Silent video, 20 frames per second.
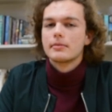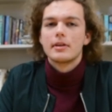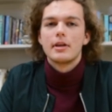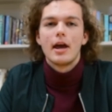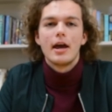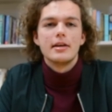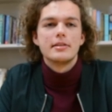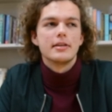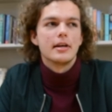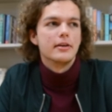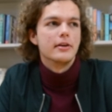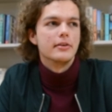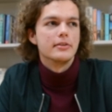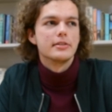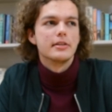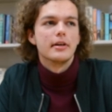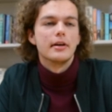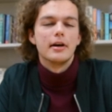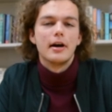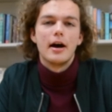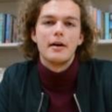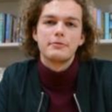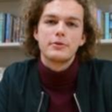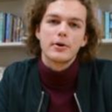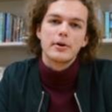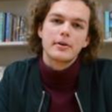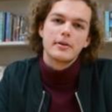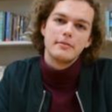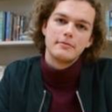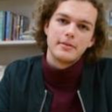Hey, Saint no I've
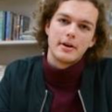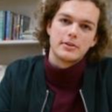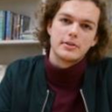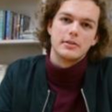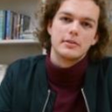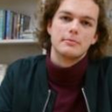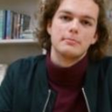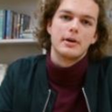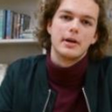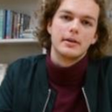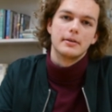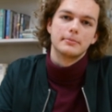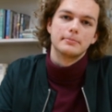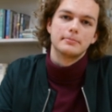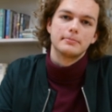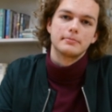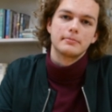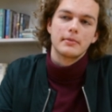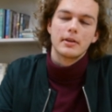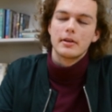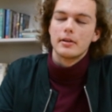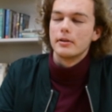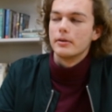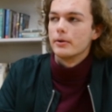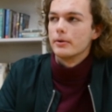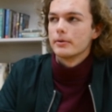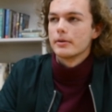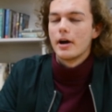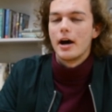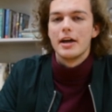got a confession to make.
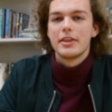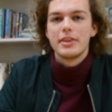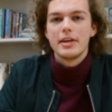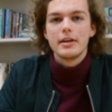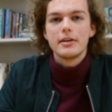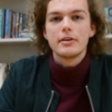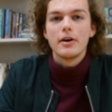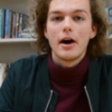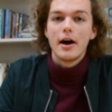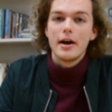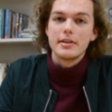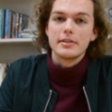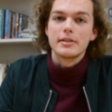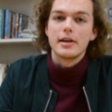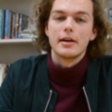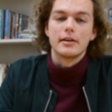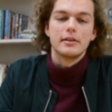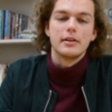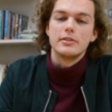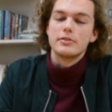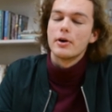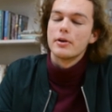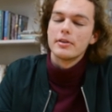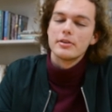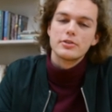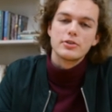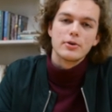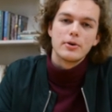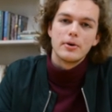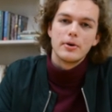Look, I think guys like he's got
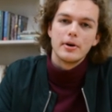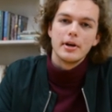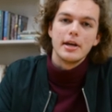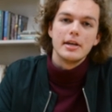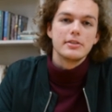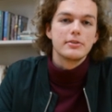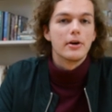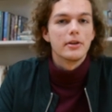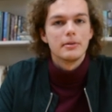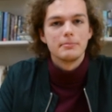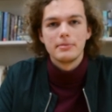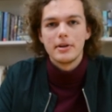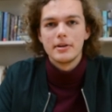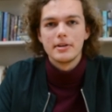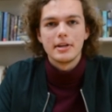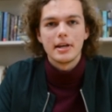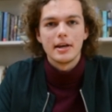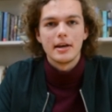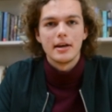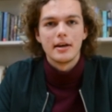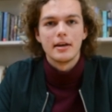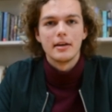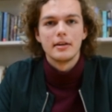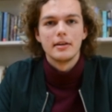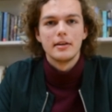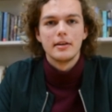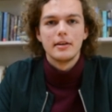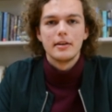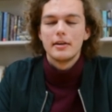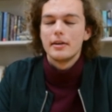the jaw, he's got the blonde hair,
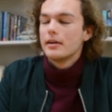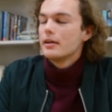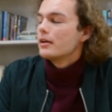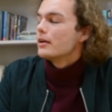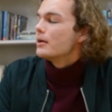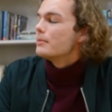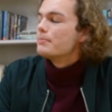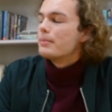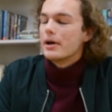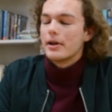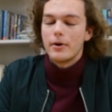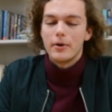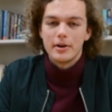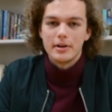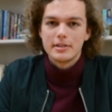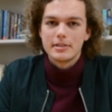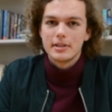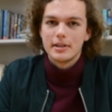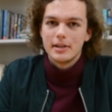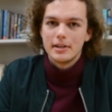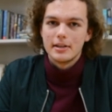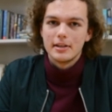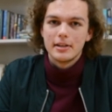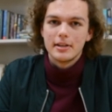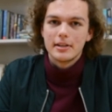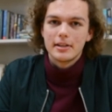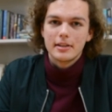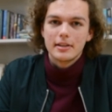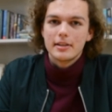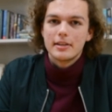but honestly,
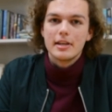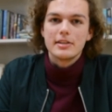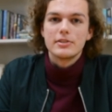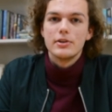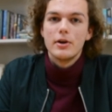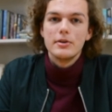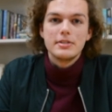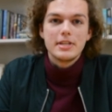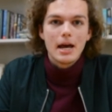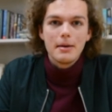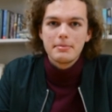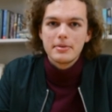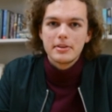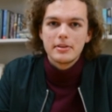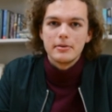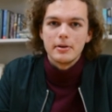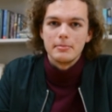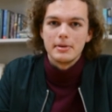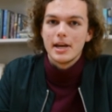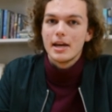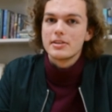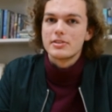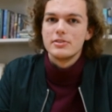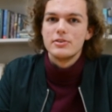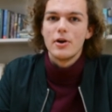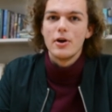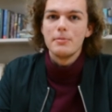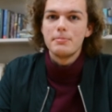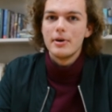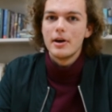there's no depth to him. He has
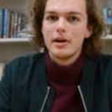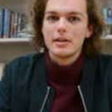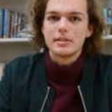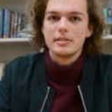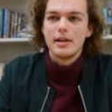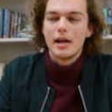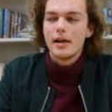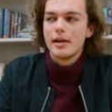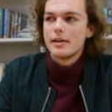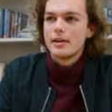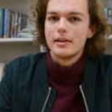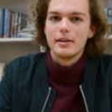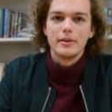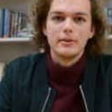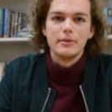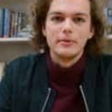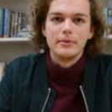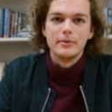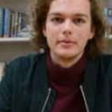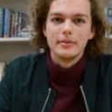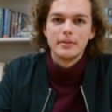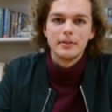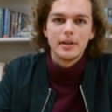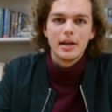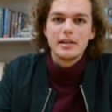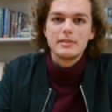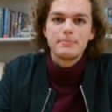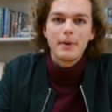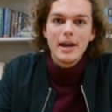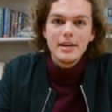no personality at all.
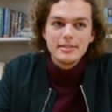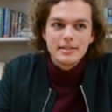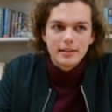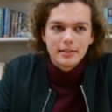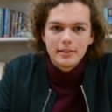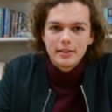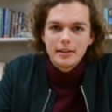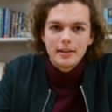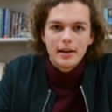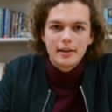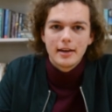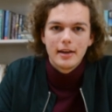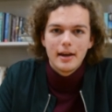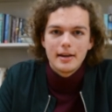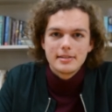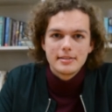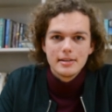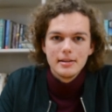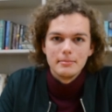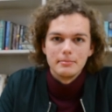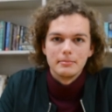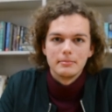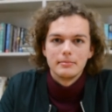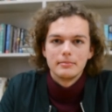He's basically like a sim.